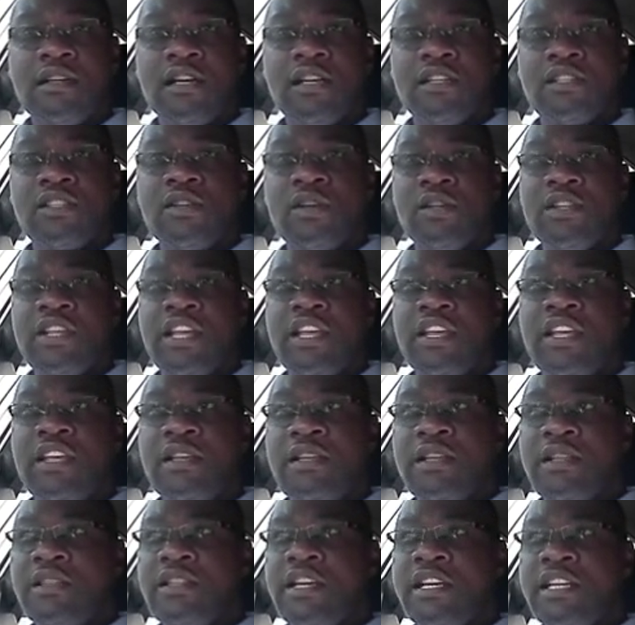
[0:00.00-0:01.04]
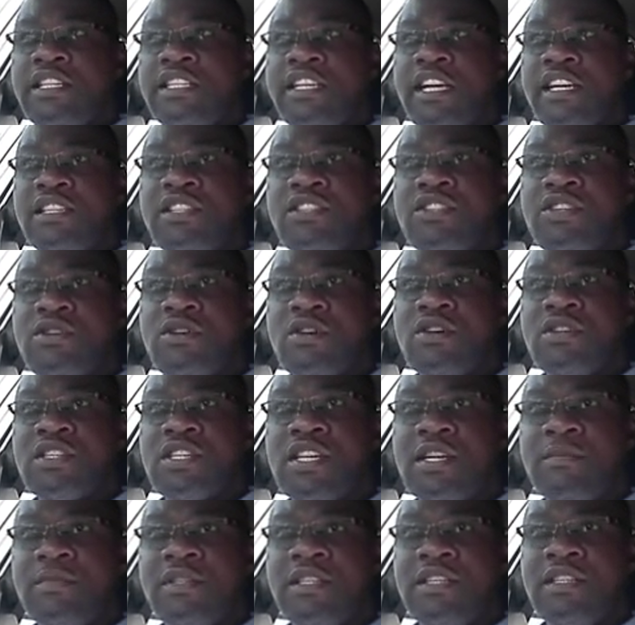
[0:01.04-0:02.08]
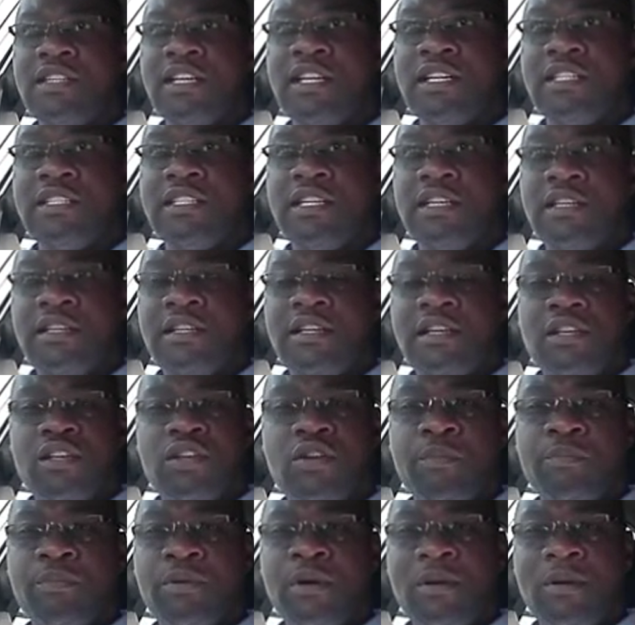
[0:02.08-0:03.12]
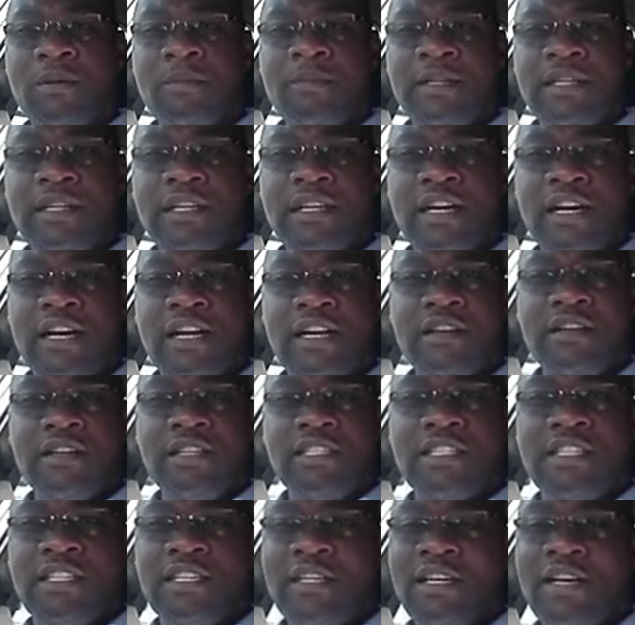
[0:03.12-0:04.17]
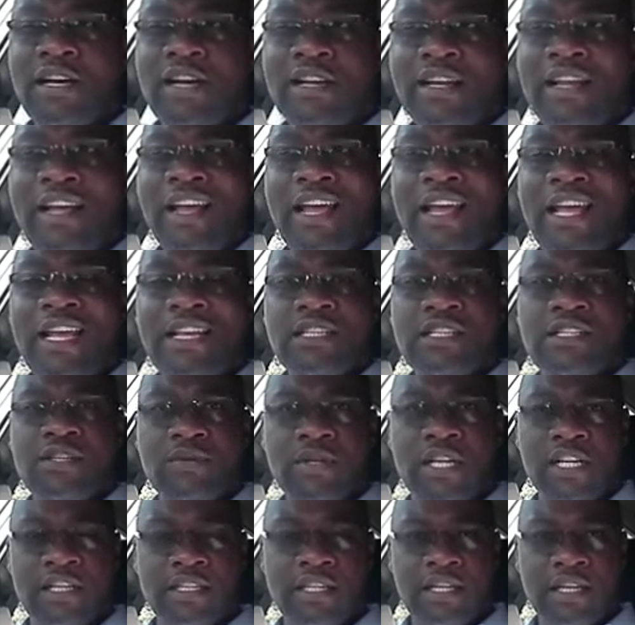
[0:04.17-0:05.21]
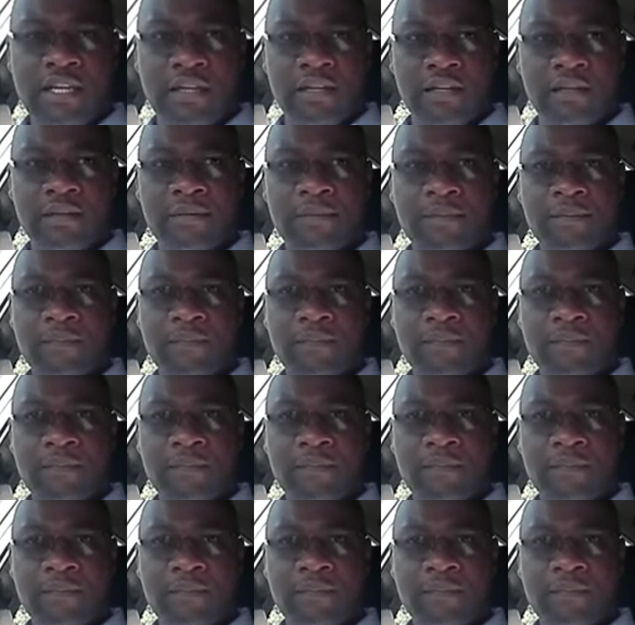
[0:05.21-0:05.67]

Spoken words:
and so they test you on something that you probably are not an A student in.